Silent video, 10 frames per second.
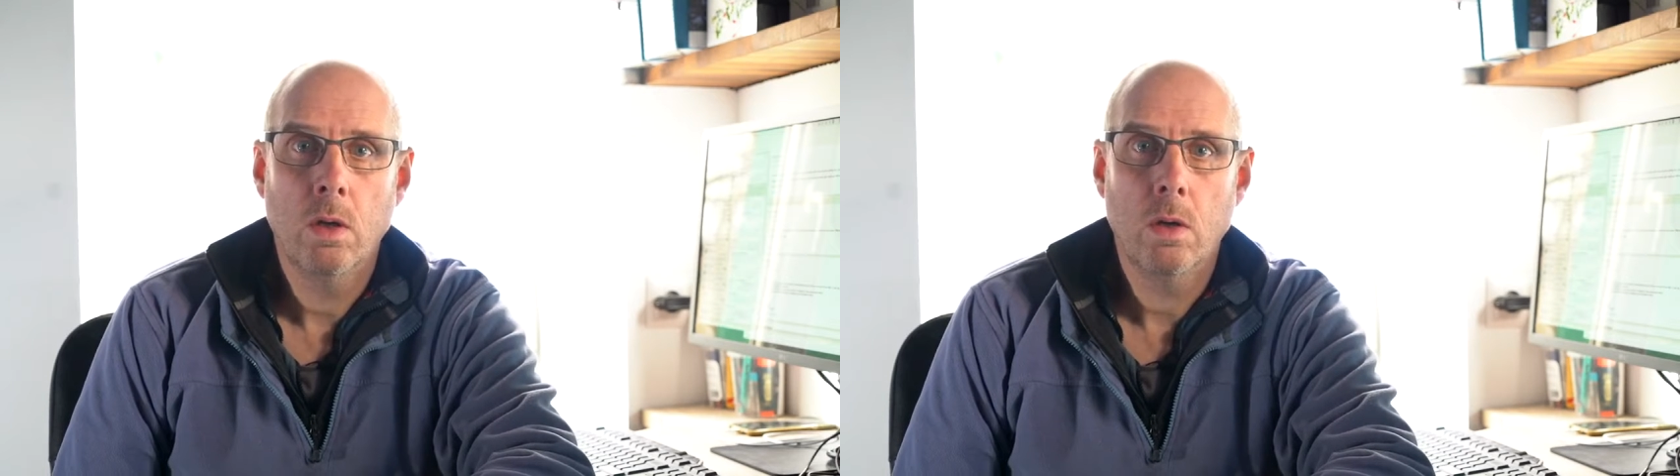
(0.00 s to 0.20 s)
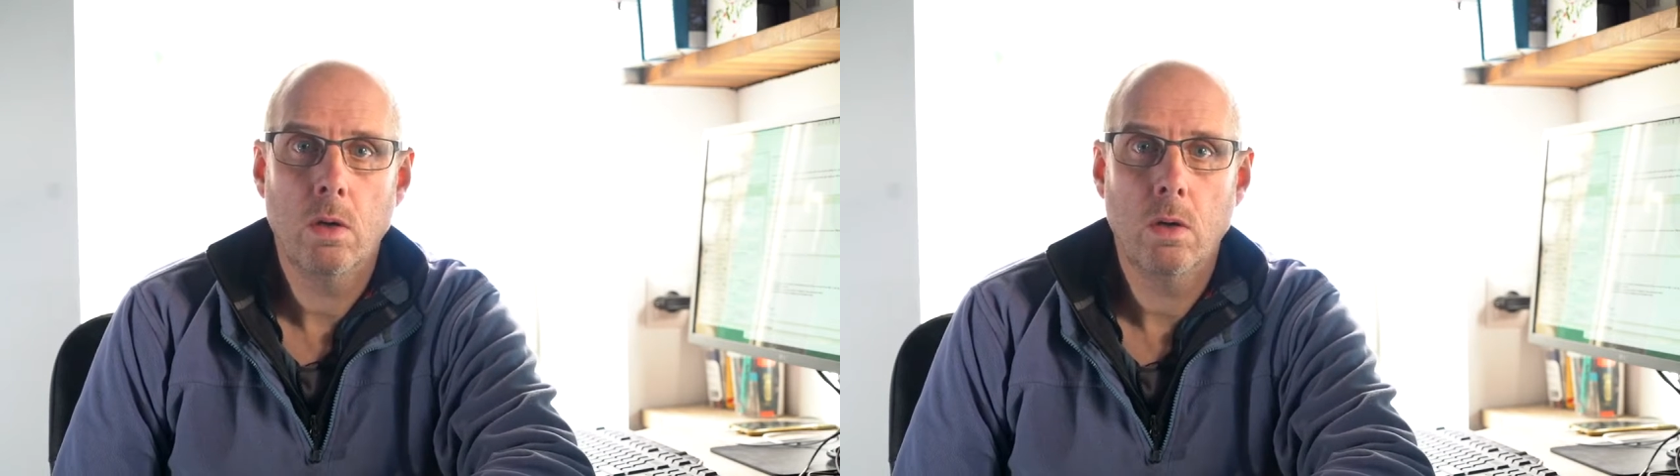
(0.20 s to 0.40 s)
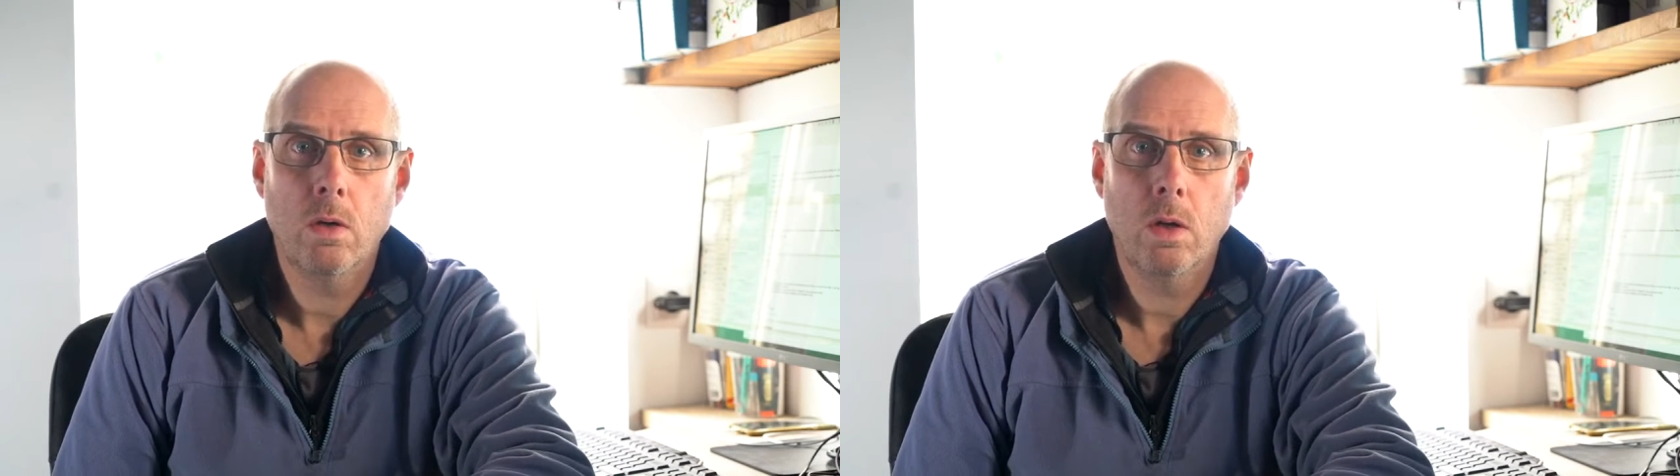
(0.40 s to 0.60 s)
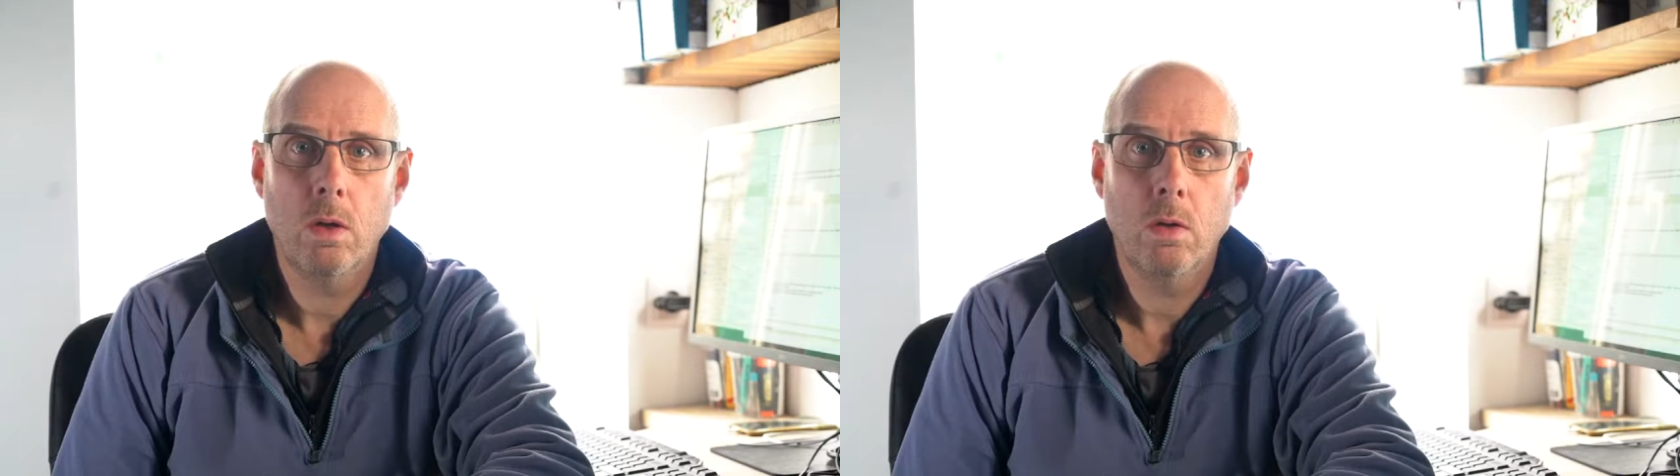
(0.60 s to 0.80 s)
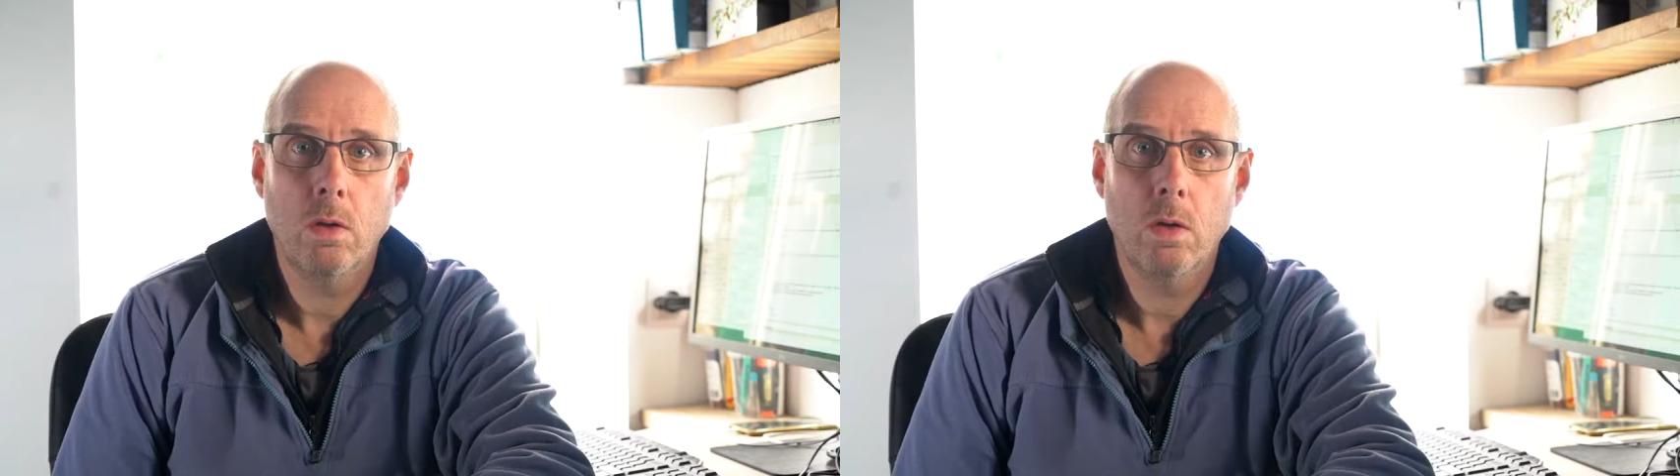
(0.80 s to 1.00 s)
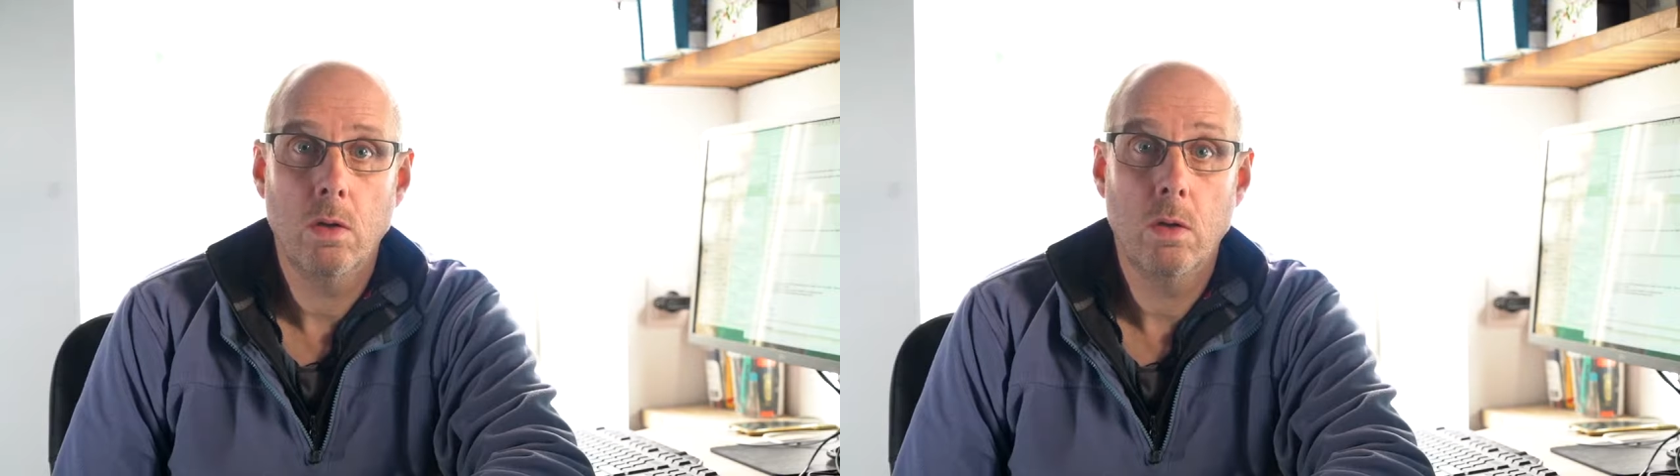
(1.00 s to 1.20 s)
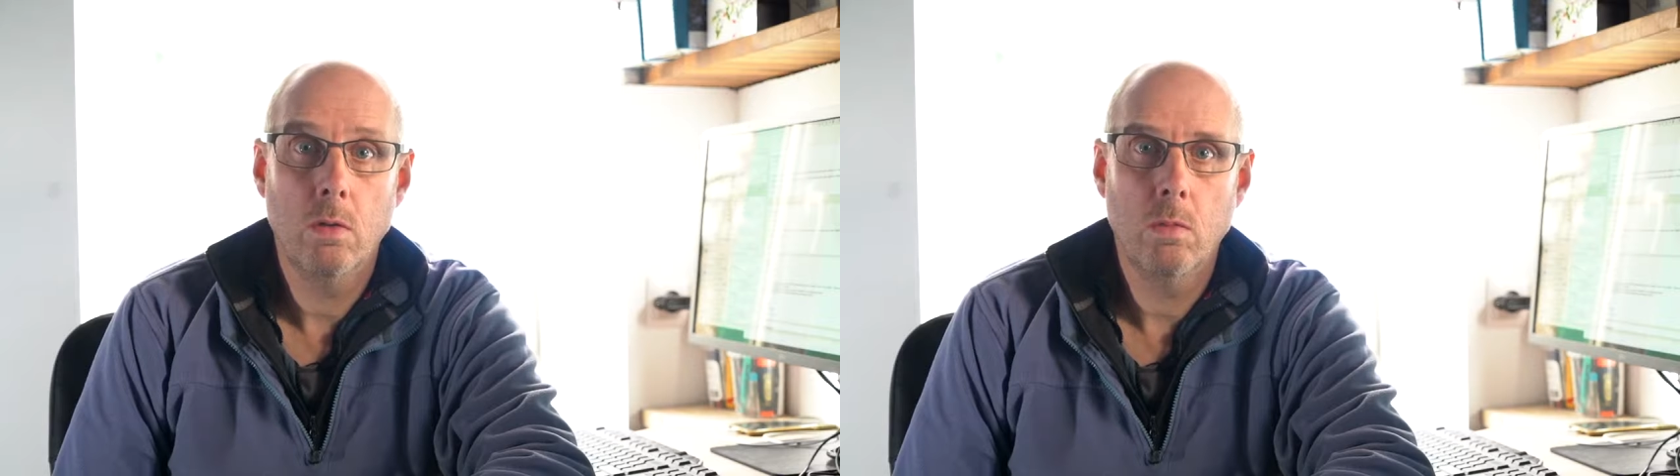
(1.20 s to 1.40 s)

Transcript: or are you looking to do